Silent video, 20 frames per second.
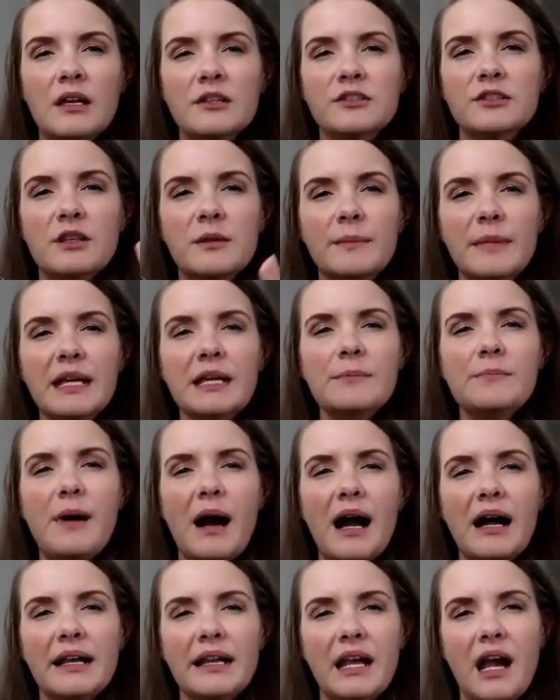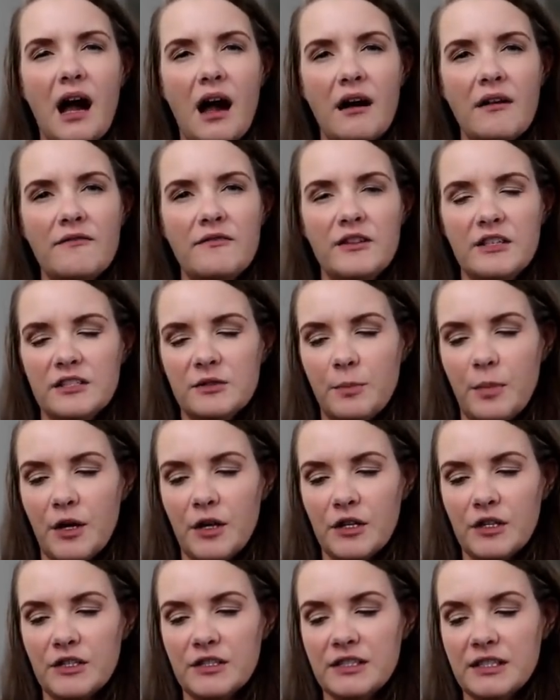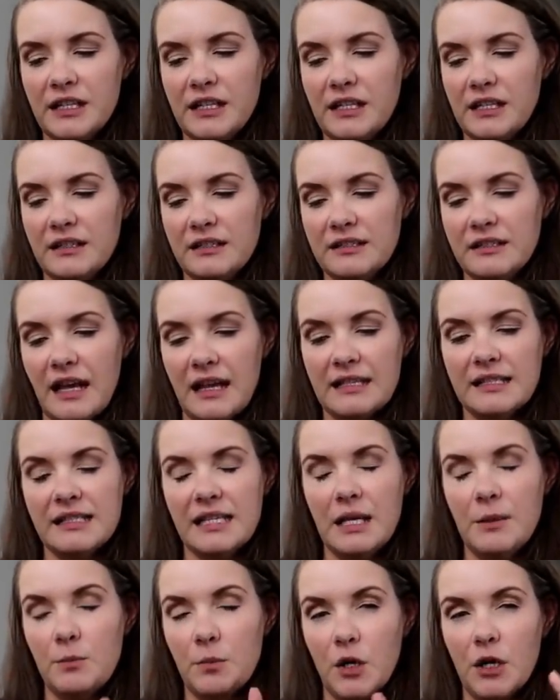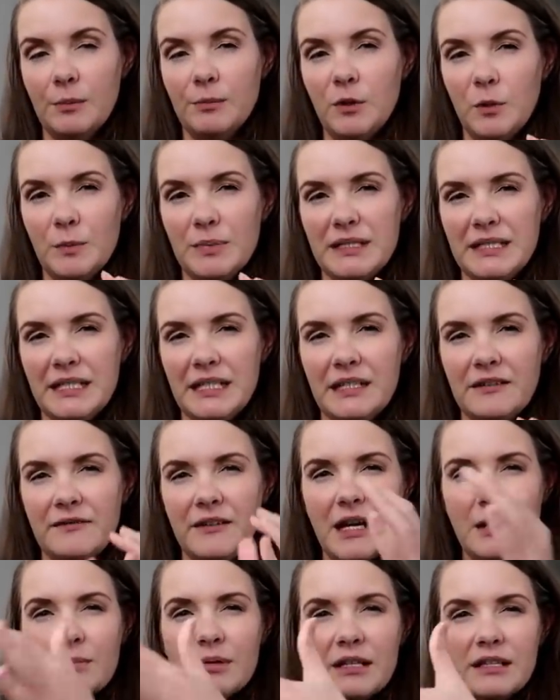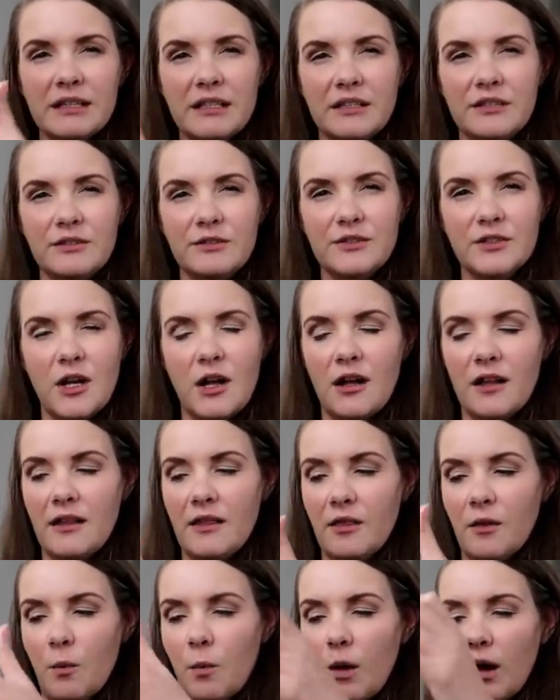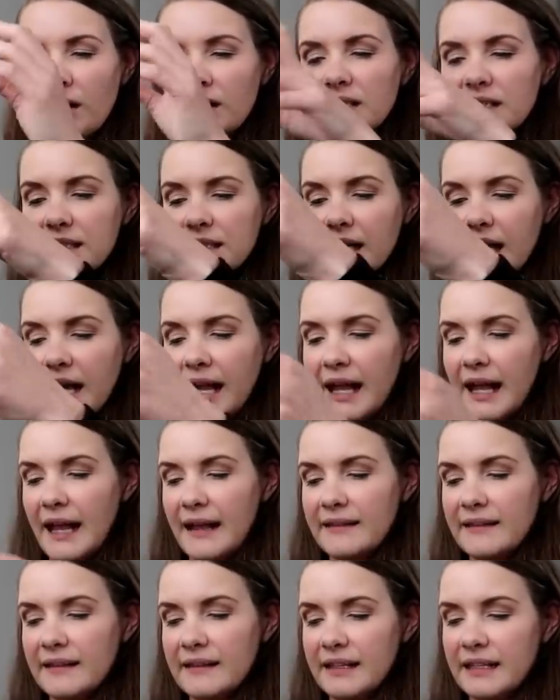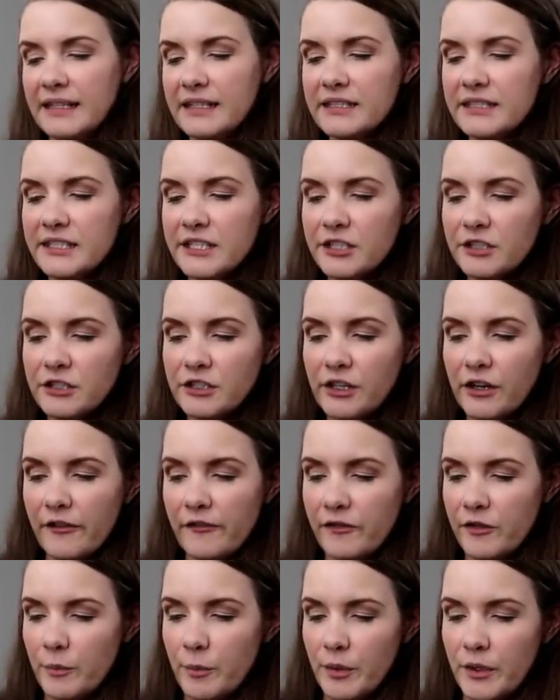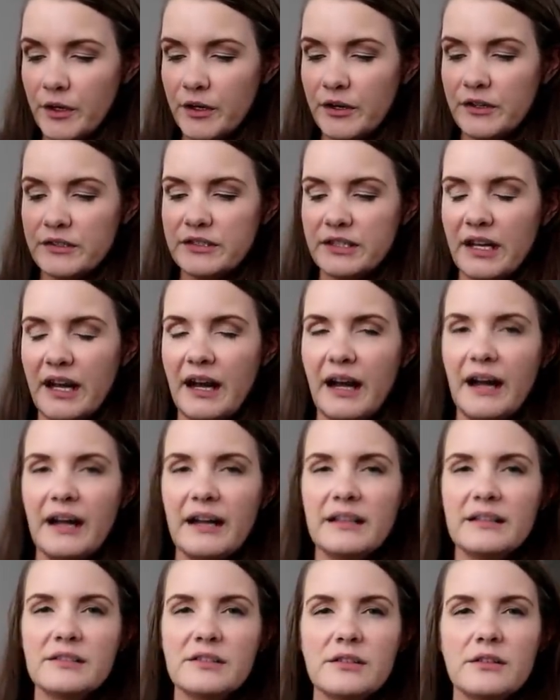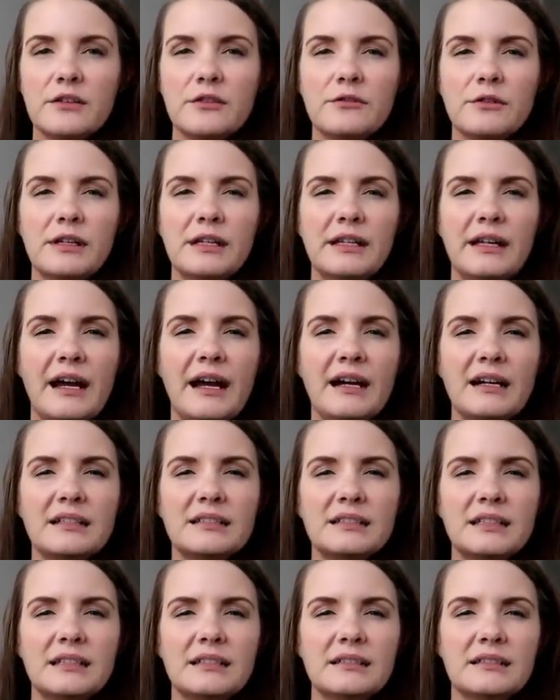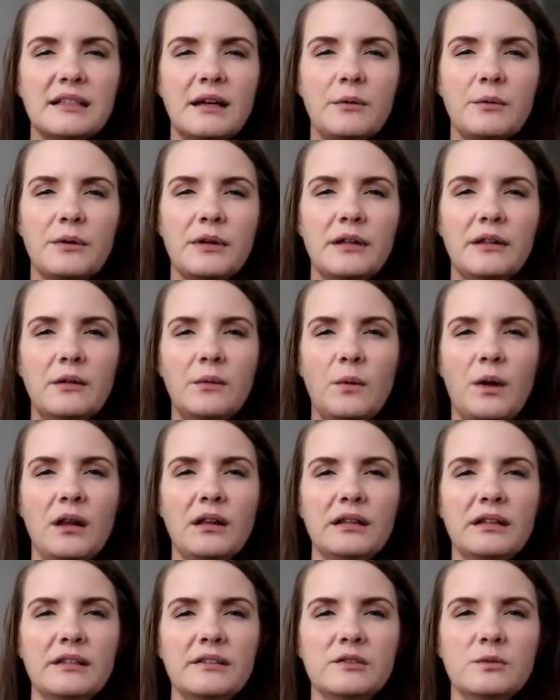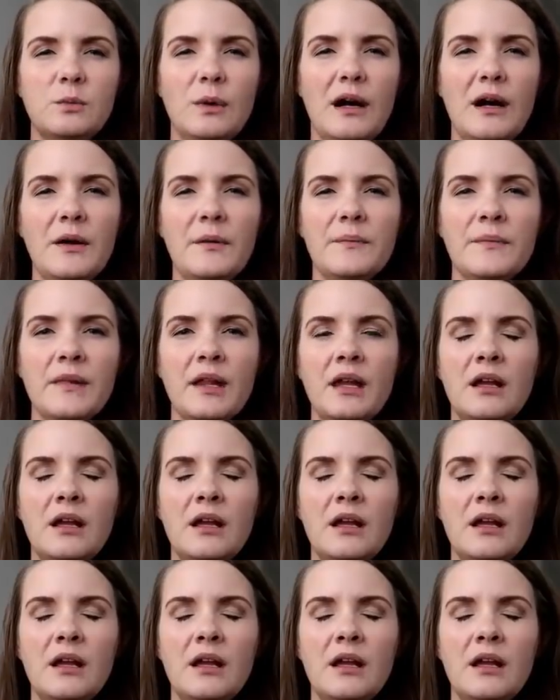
So the main body of this purse is that same purple batik fabric that you saw in the wallet, and then the interior of the purse has the green accents that were in the wallet as well.